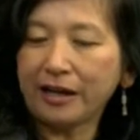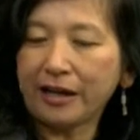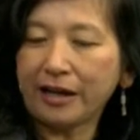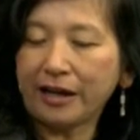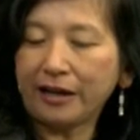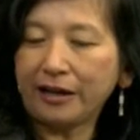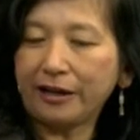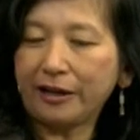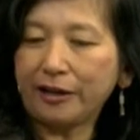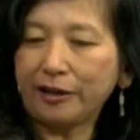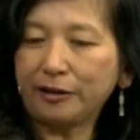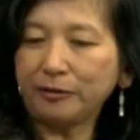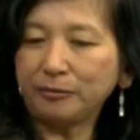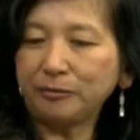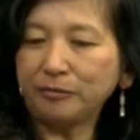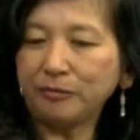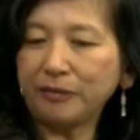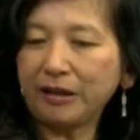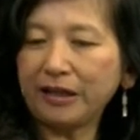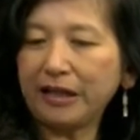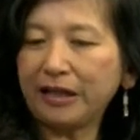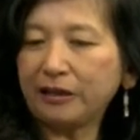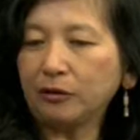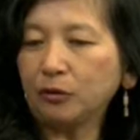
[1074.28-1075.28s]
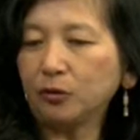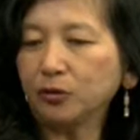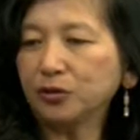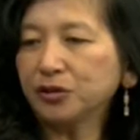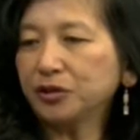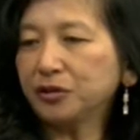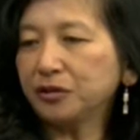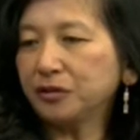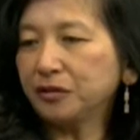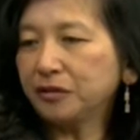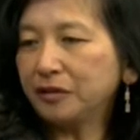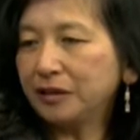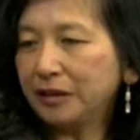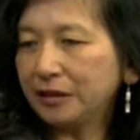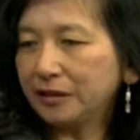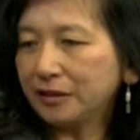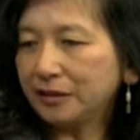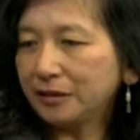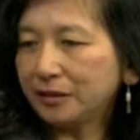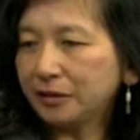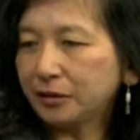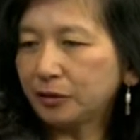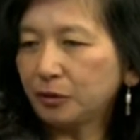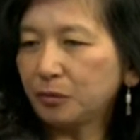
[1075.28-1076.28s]
and also
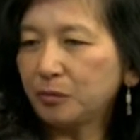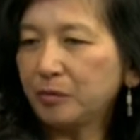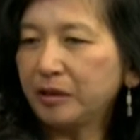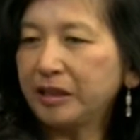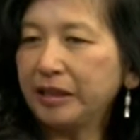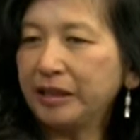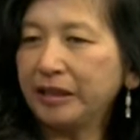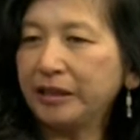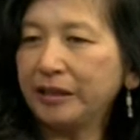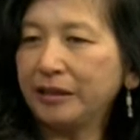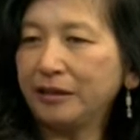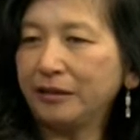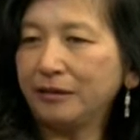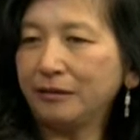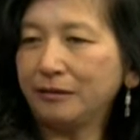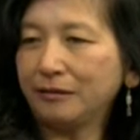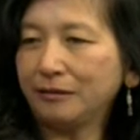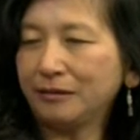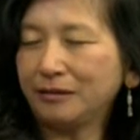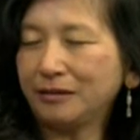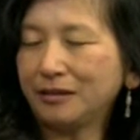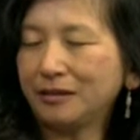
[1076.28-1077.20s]
there's so many